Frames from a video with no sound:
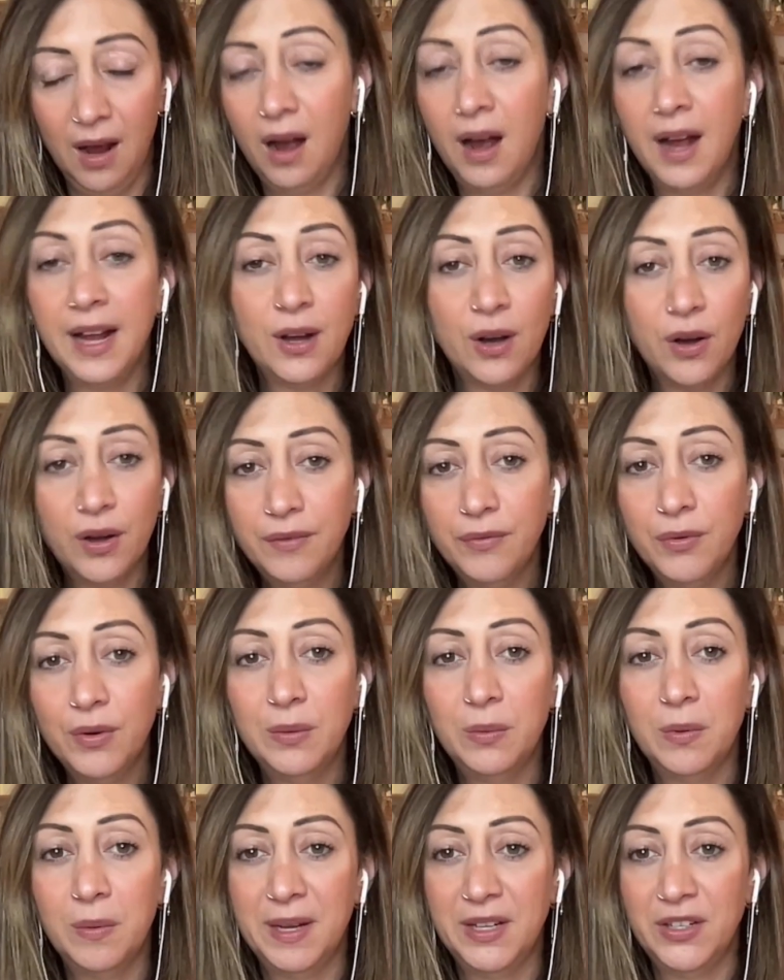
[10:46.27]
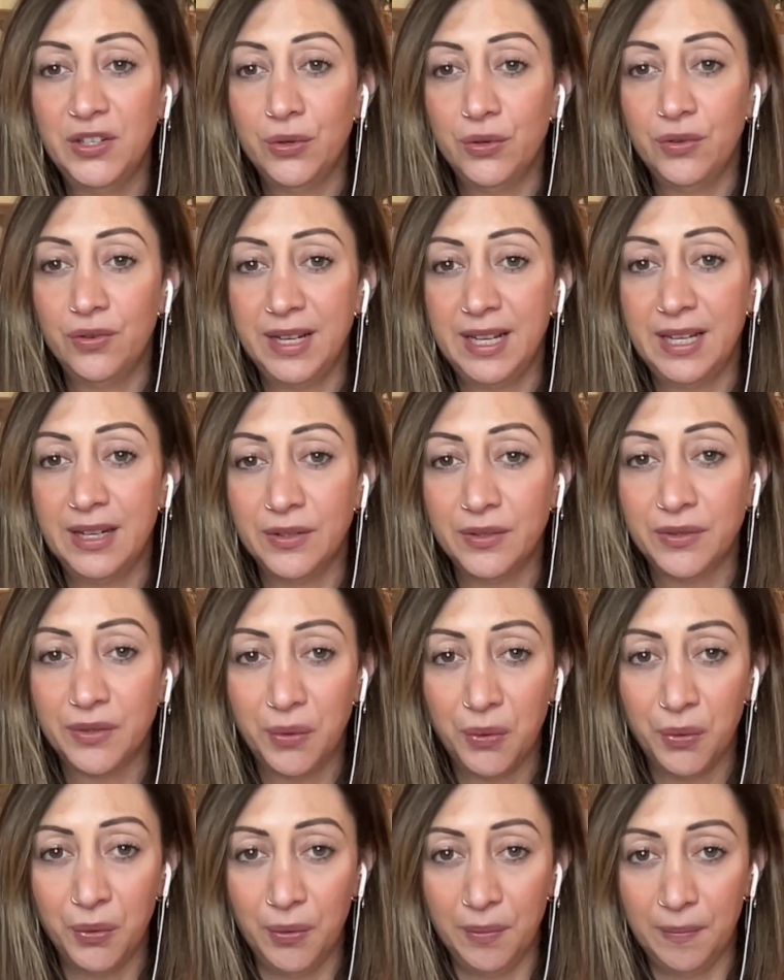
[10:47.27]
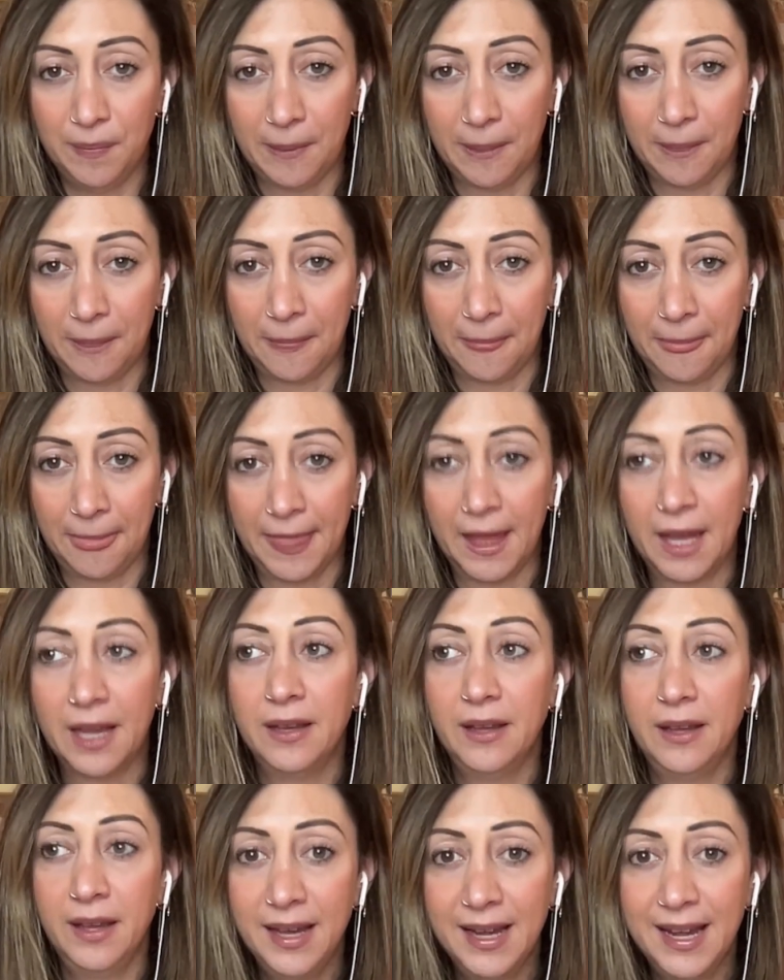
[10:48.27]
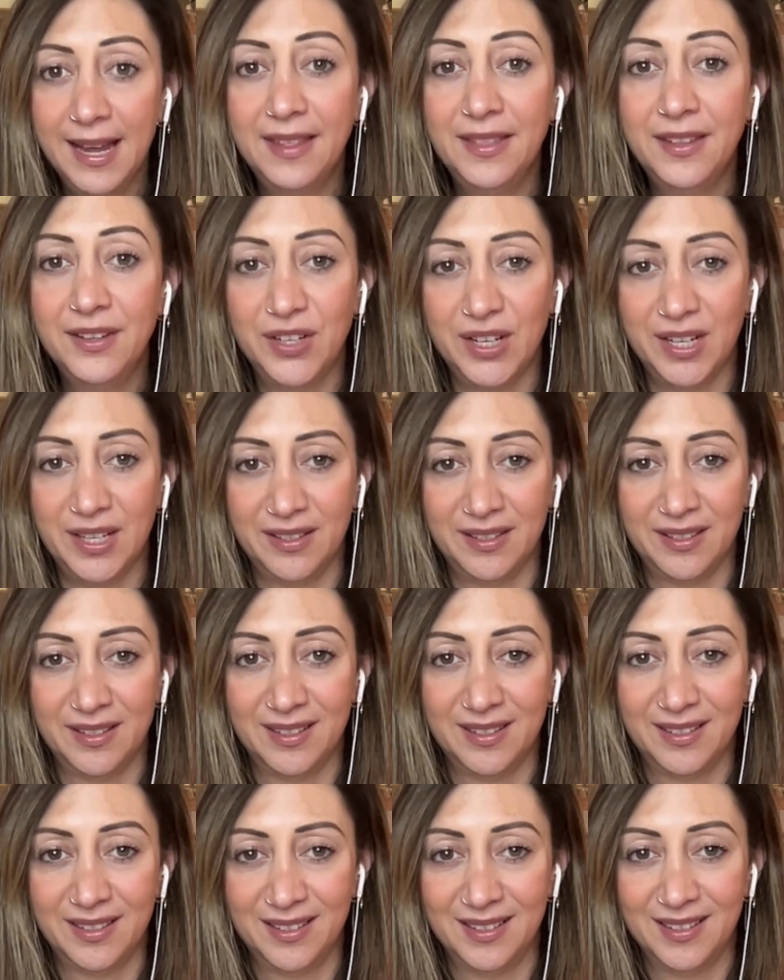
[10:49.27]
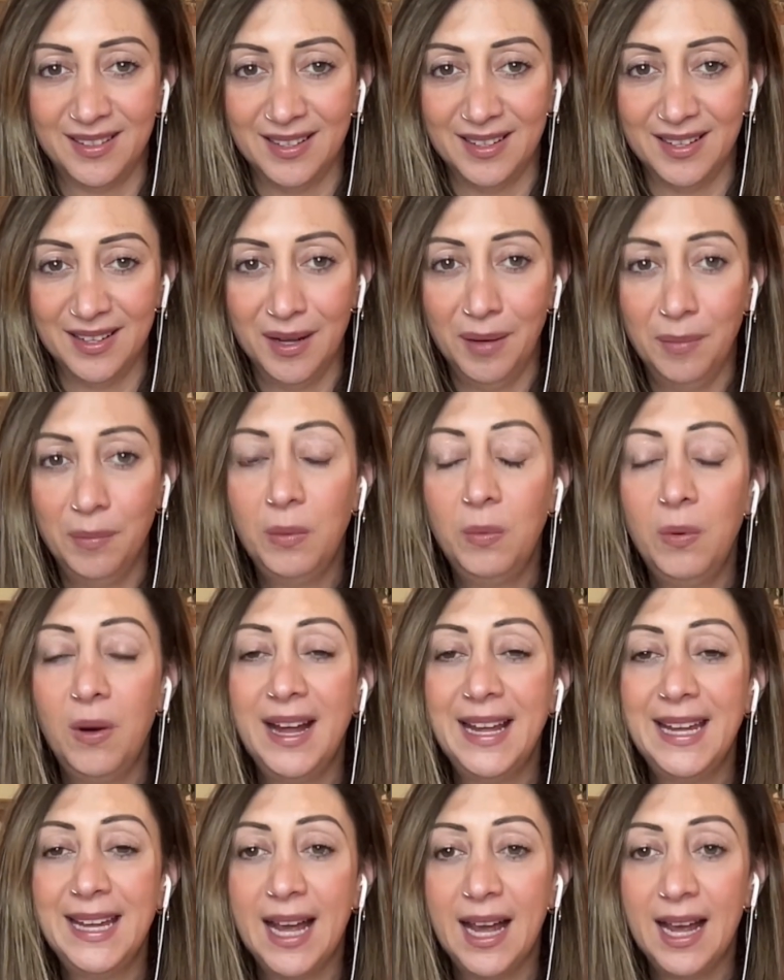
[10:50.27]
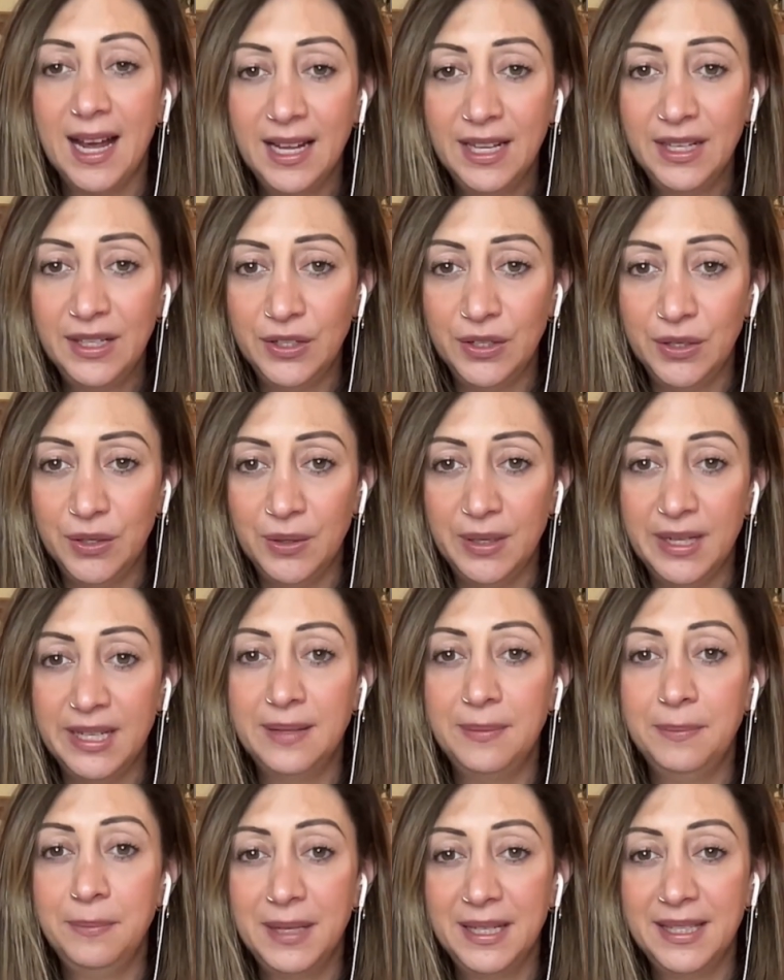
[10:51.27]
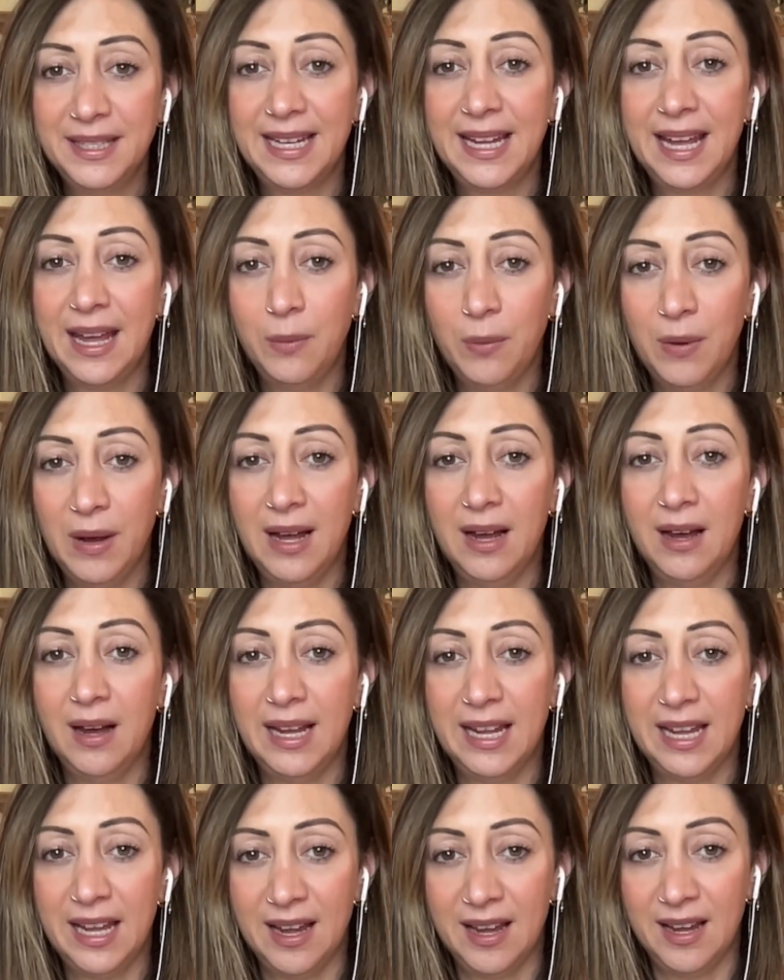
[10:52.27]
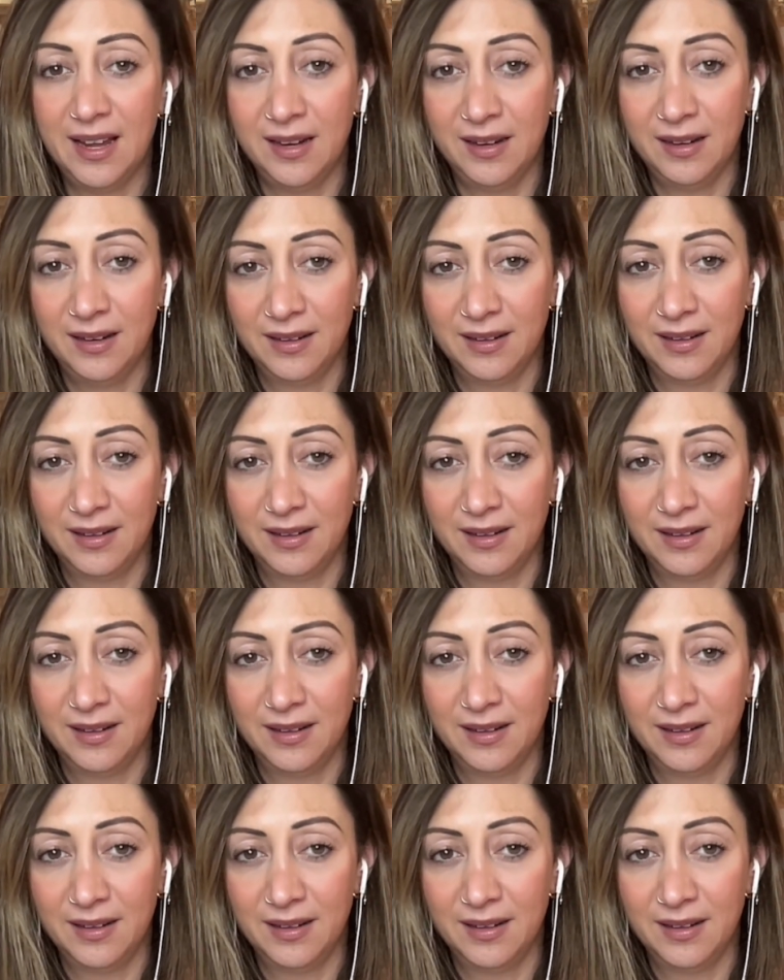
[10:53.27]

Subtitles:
I can't avoid what my children eat at school. You get the gist. But what I can do is mitigate where I can.